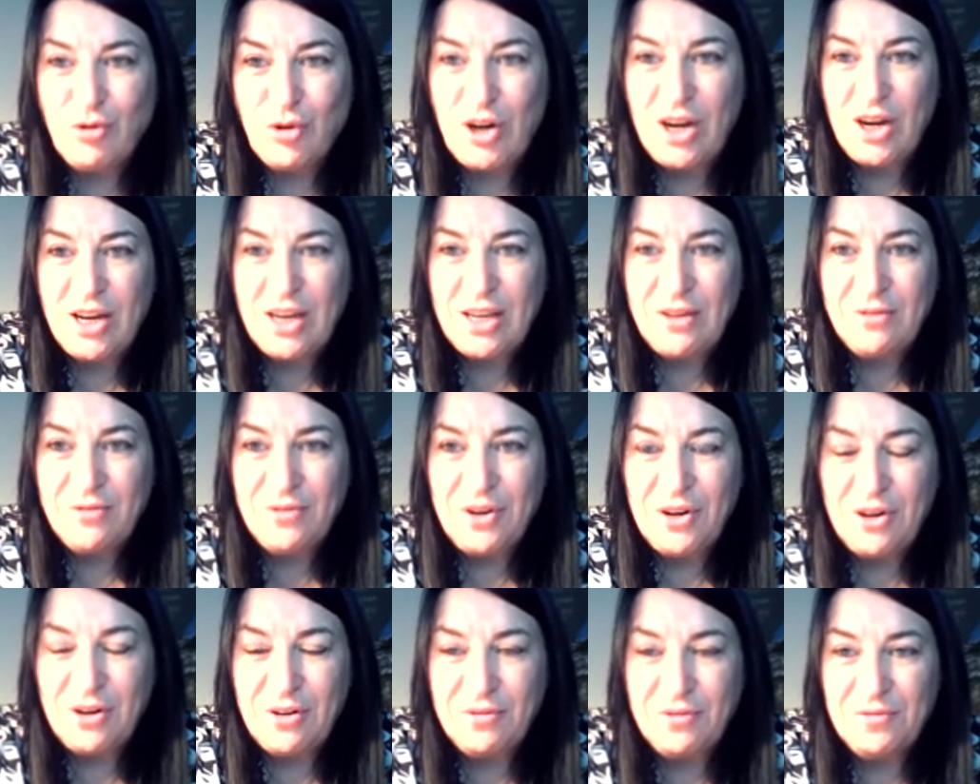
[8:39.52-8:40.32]

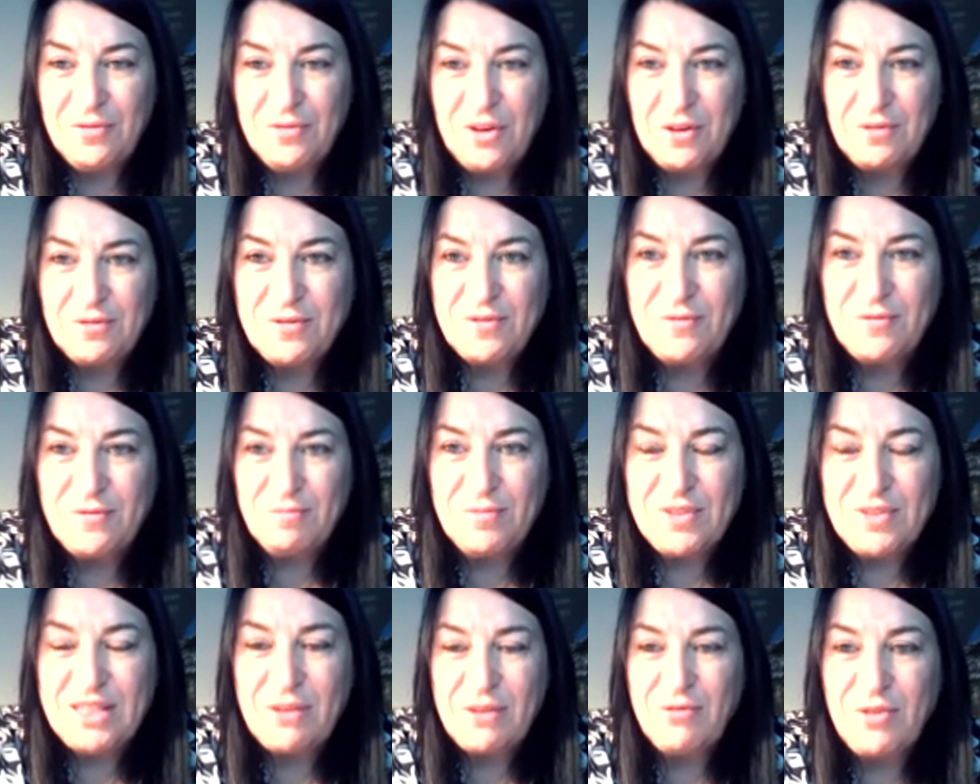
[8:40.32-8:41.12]
drive of
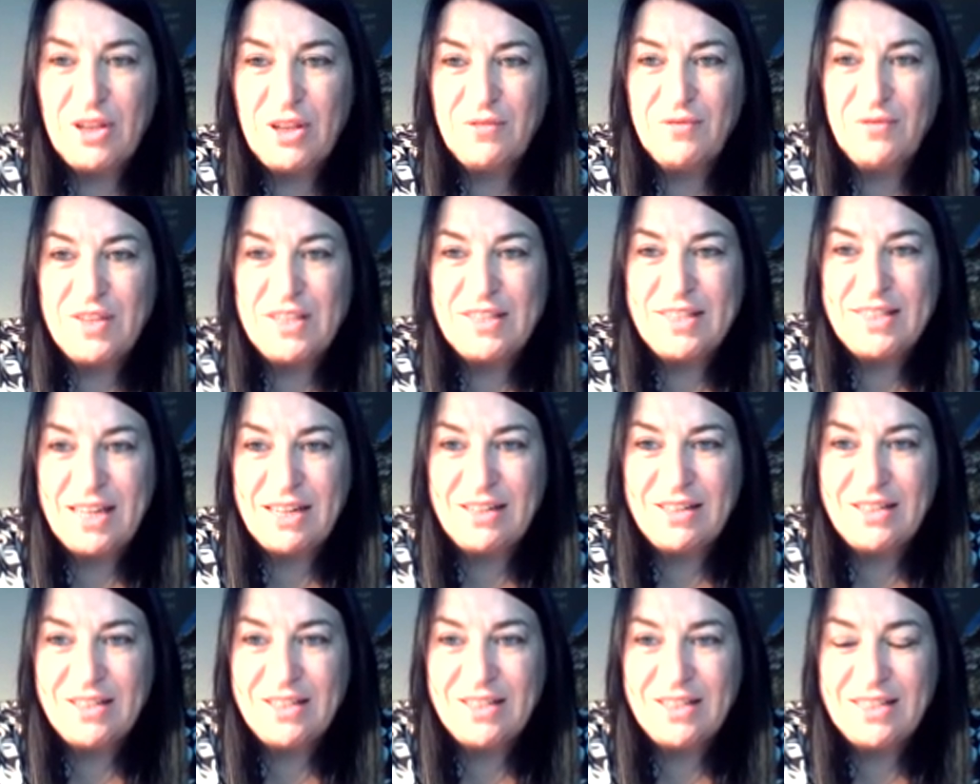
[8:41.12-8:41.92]
several of the
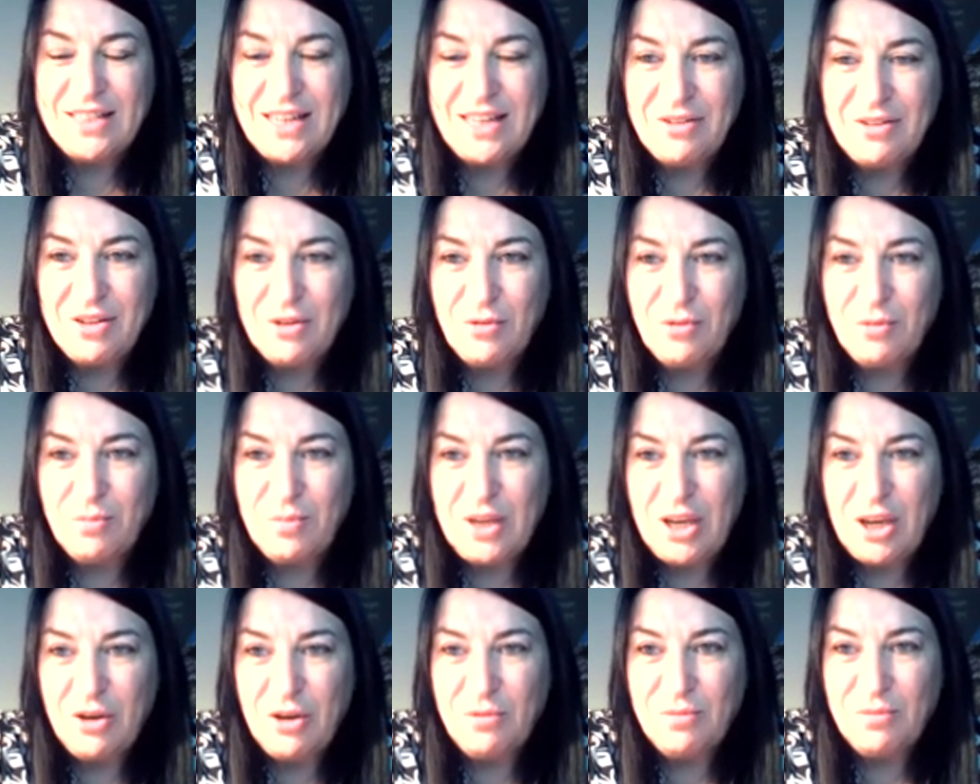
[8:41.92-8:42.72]
centres now that will
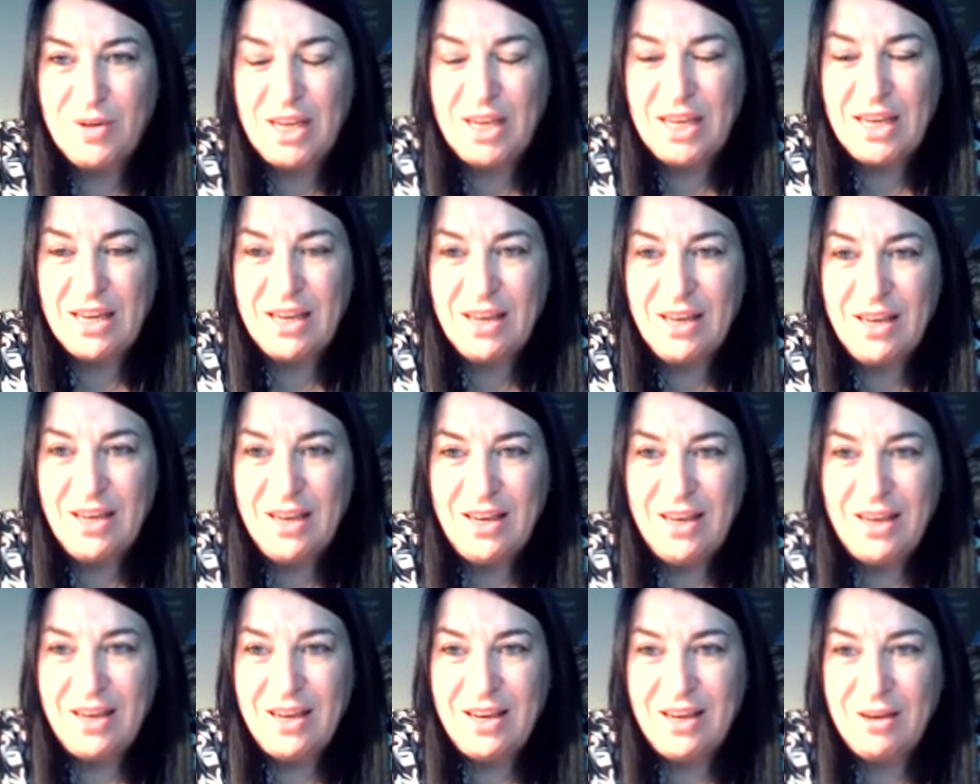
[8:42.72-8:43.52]
be opening
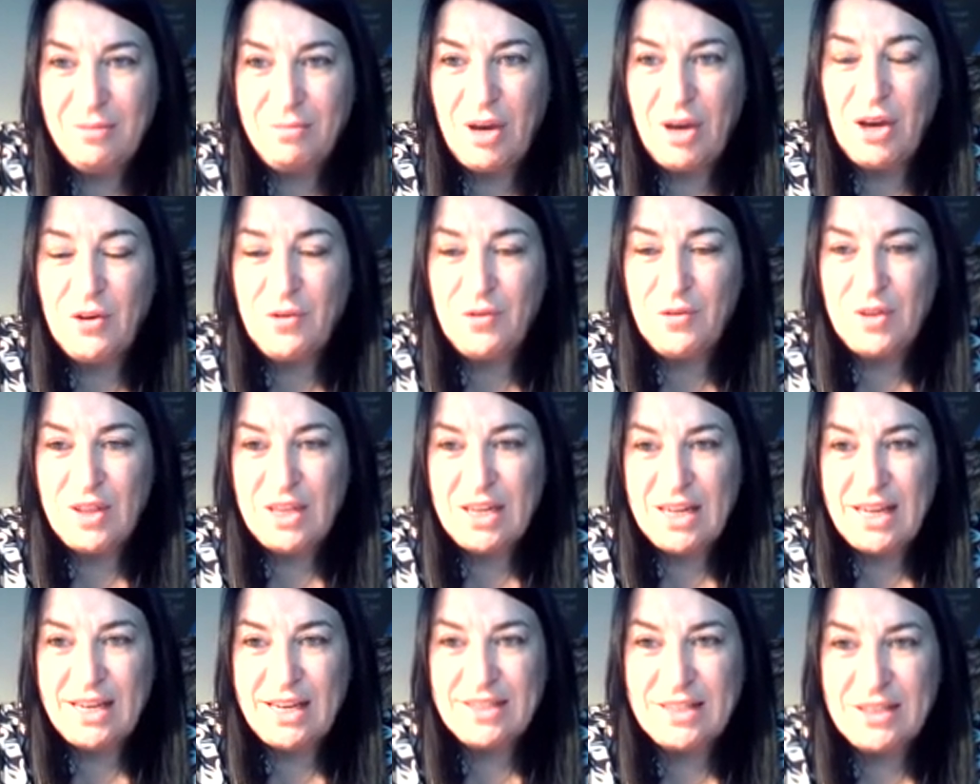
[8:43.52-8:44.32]
over
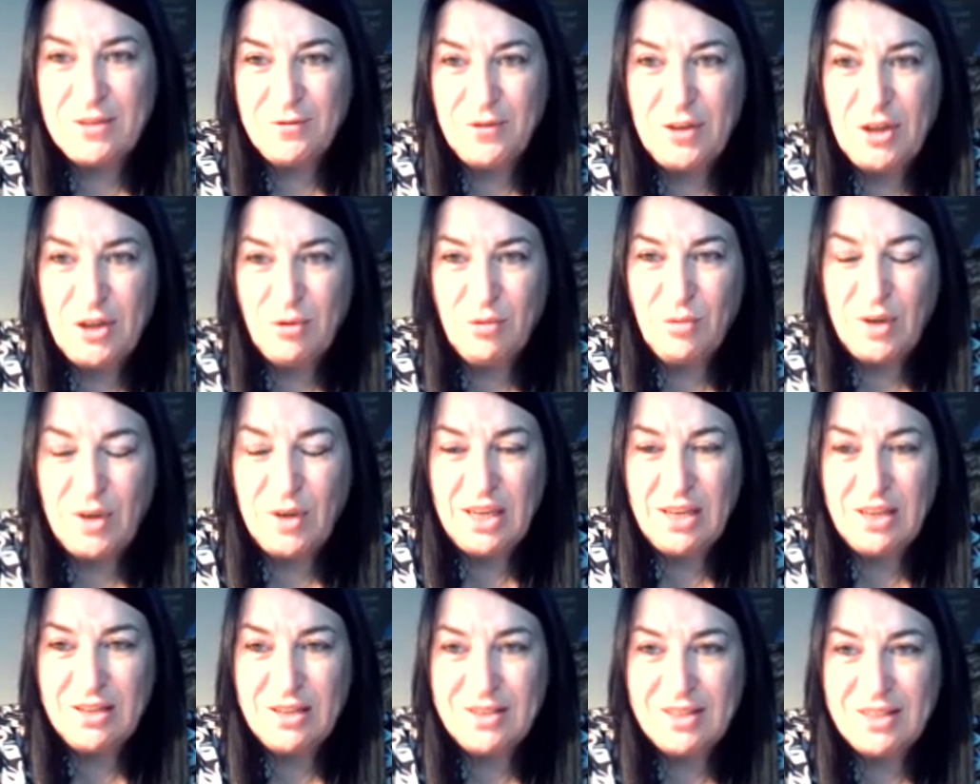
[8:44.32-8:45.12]
the next few
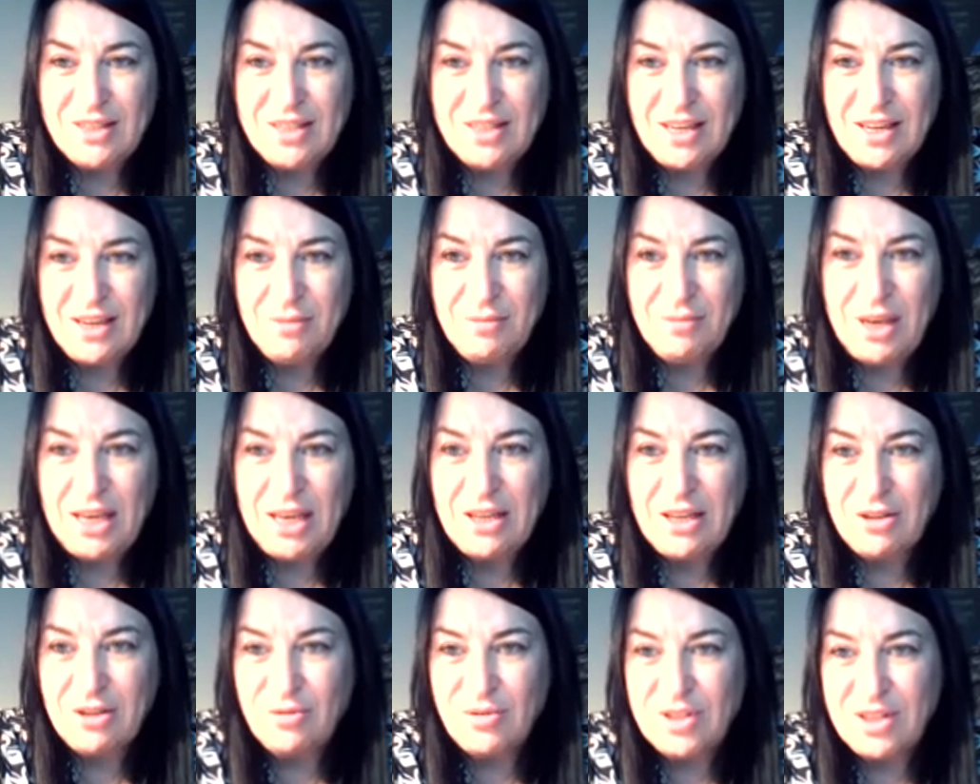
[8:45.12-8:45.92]
weeks,
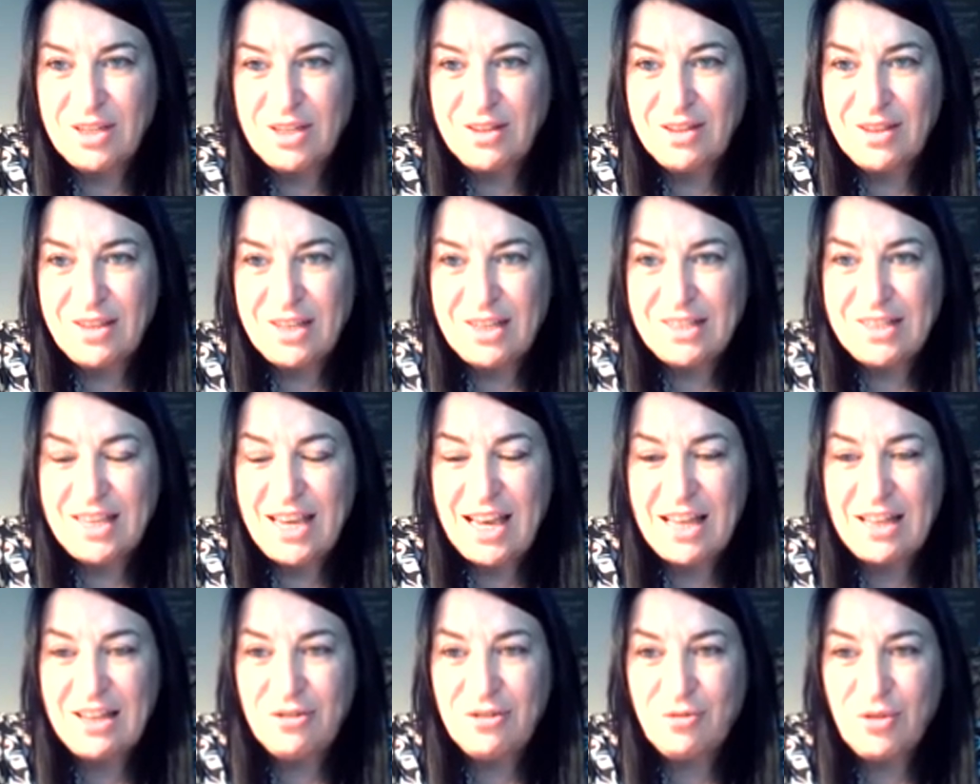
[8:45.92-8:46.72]
including there's
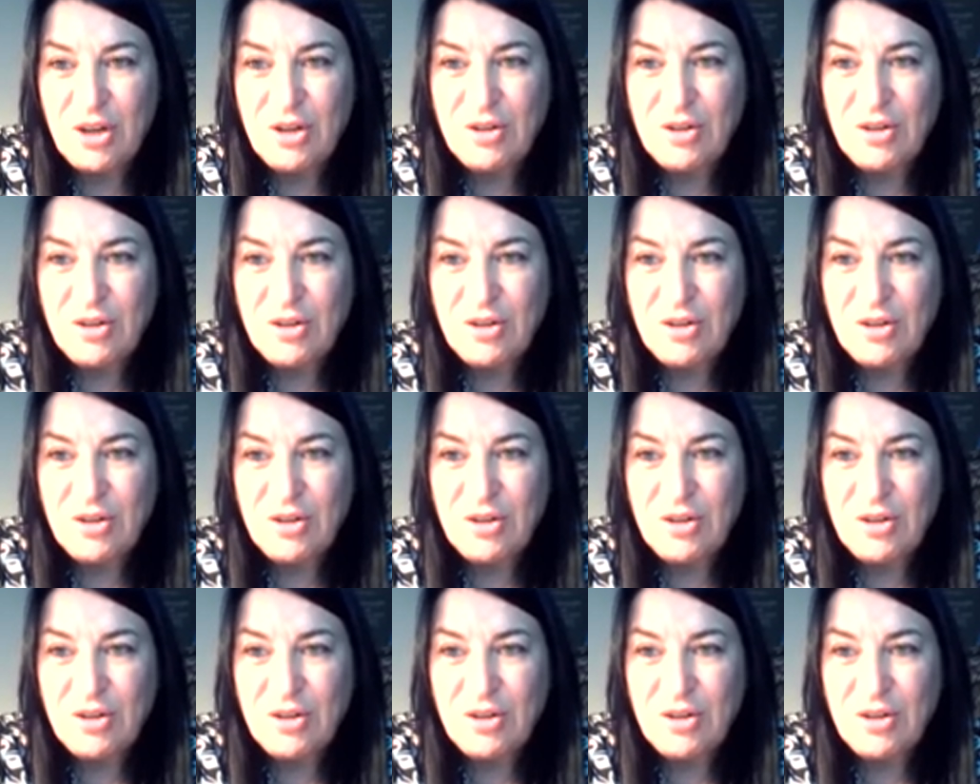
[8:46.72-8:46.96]
Elland